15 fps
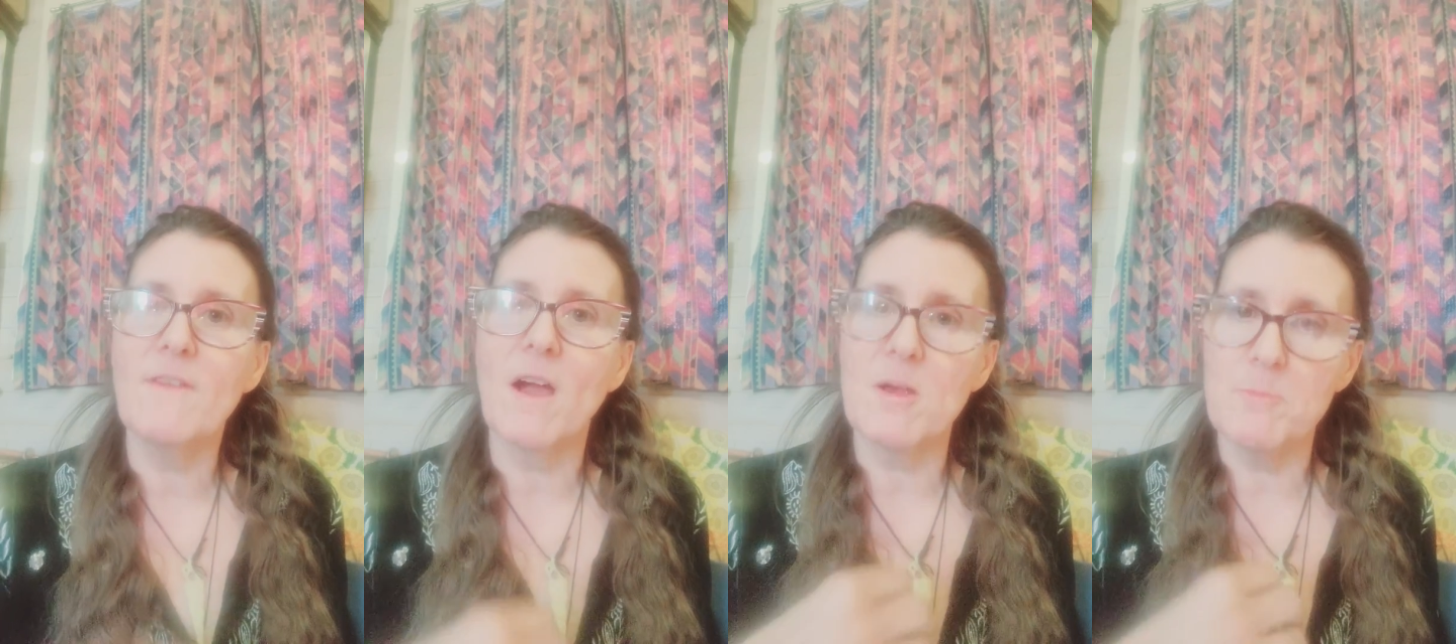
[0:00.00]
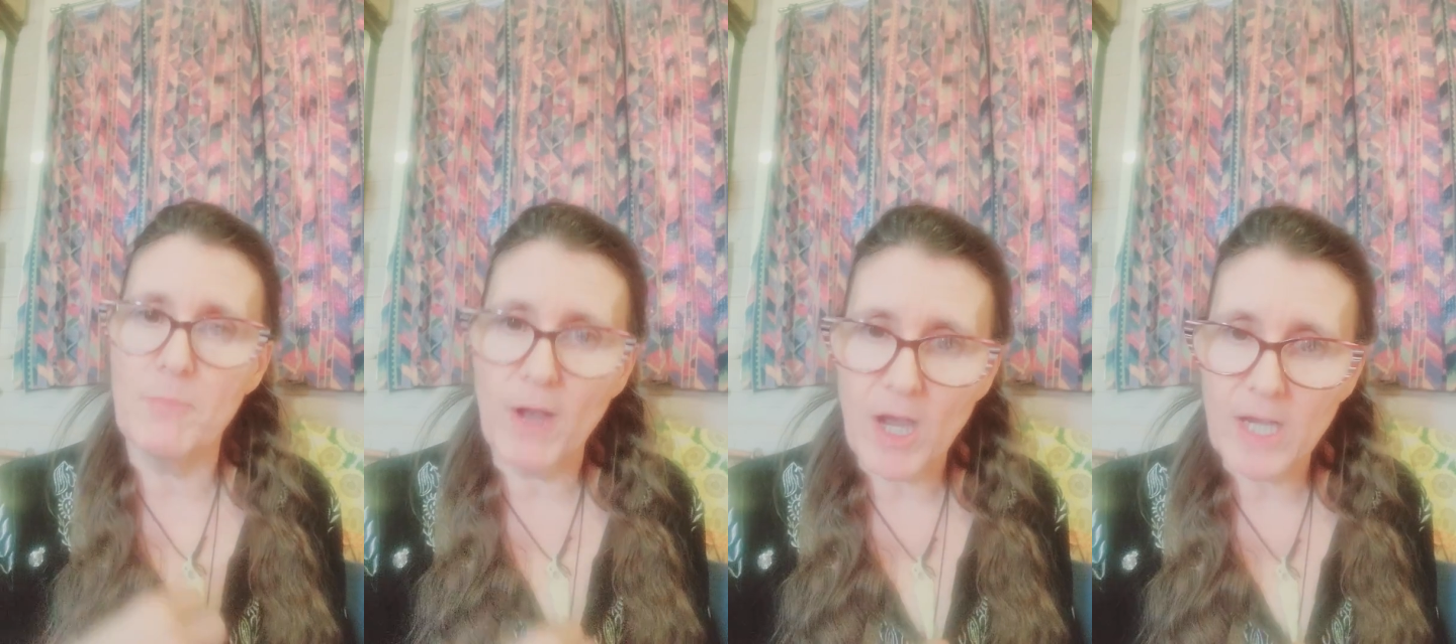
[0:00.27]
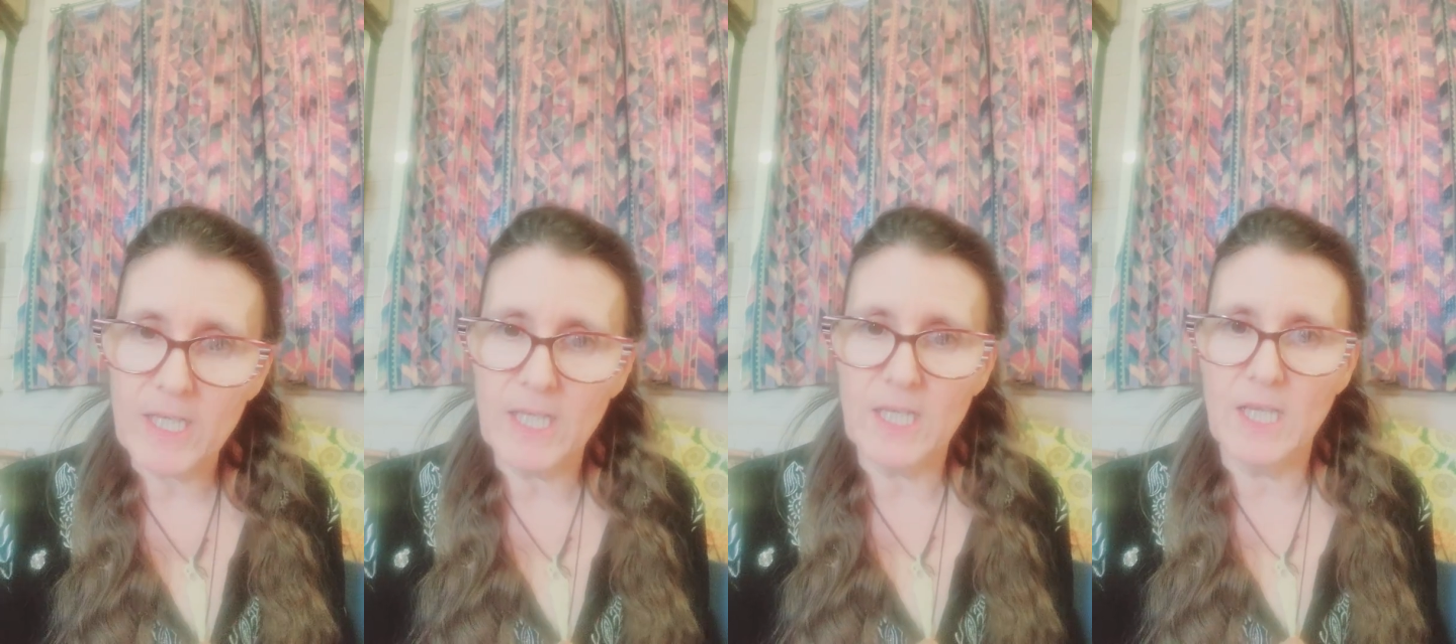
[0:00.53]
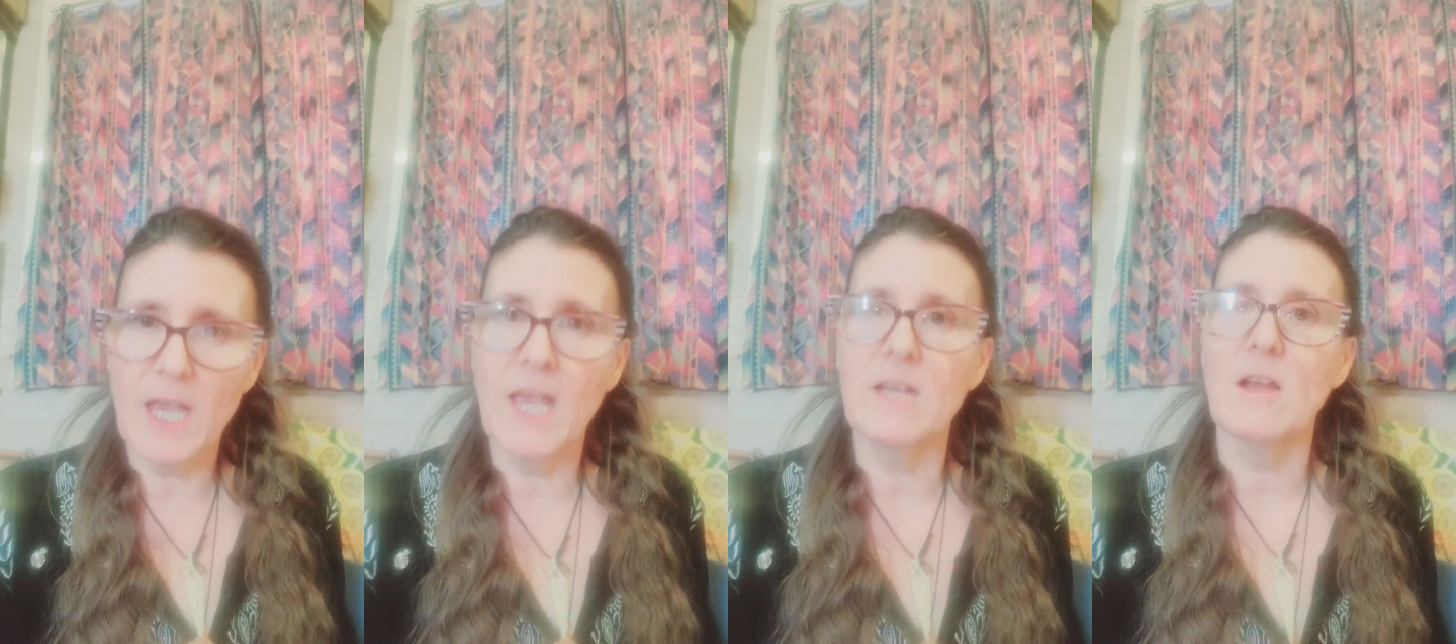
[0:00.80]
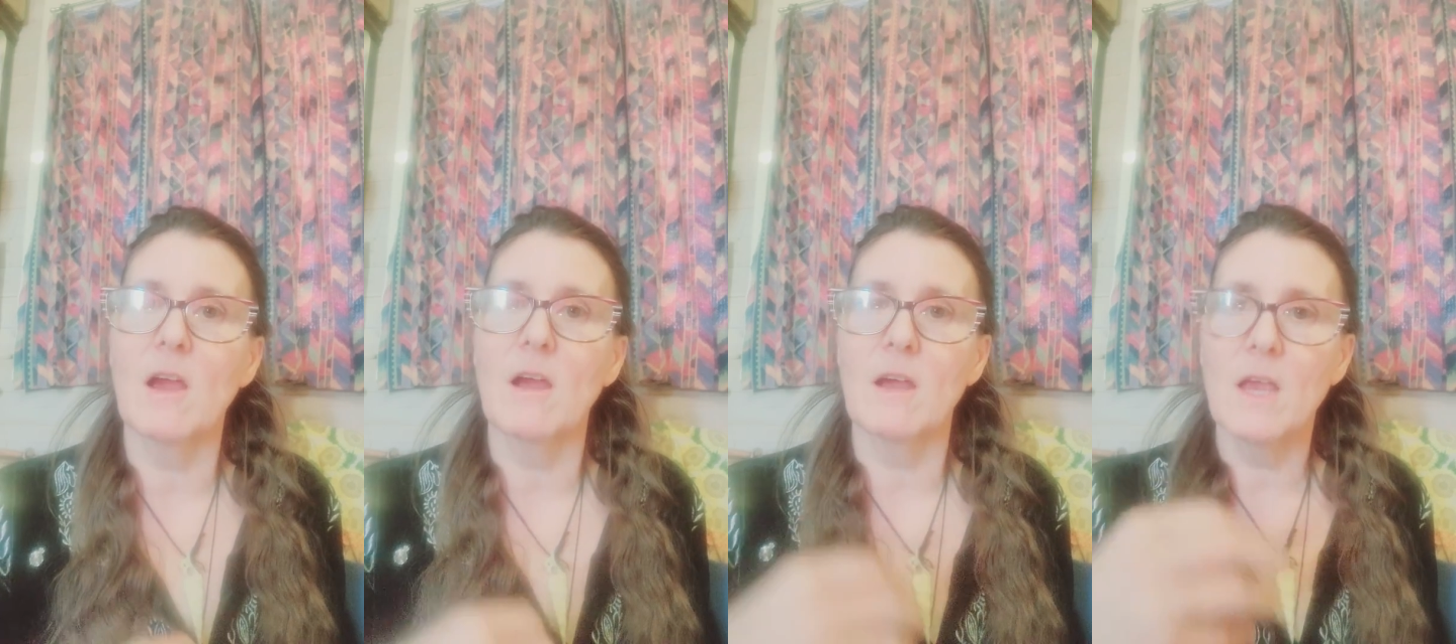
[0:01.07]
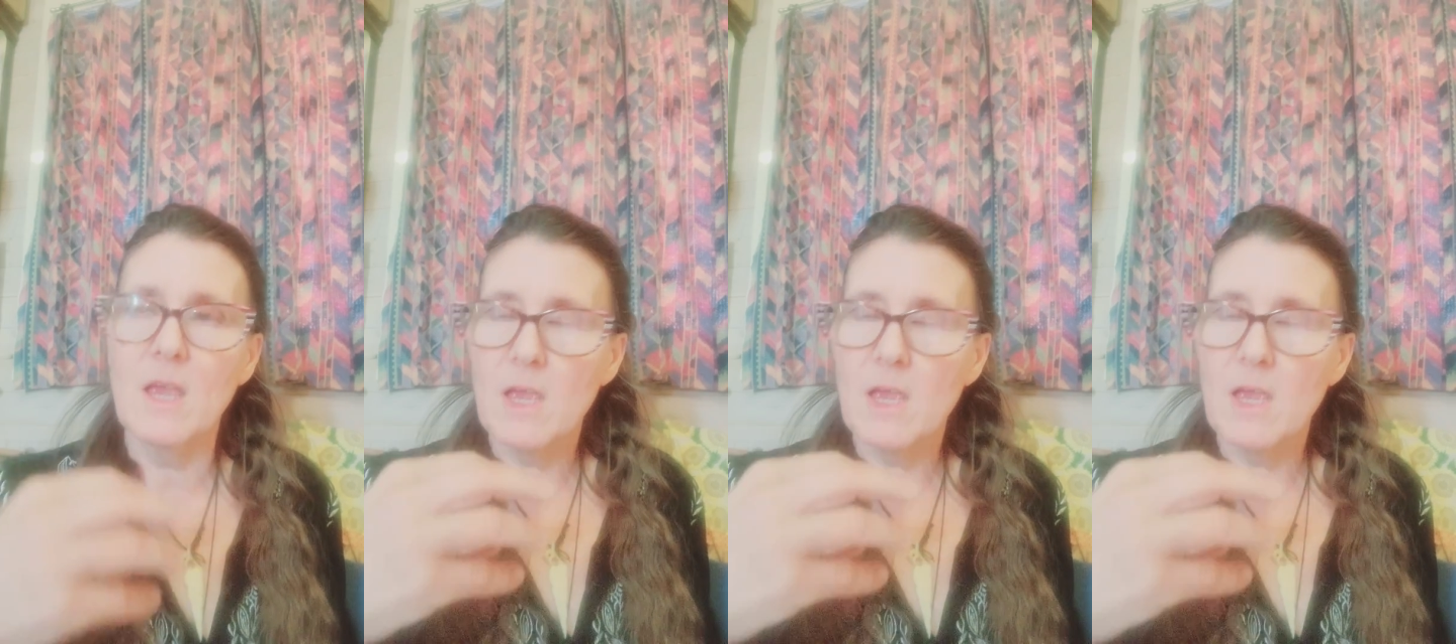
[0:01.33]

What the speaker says: our body and our,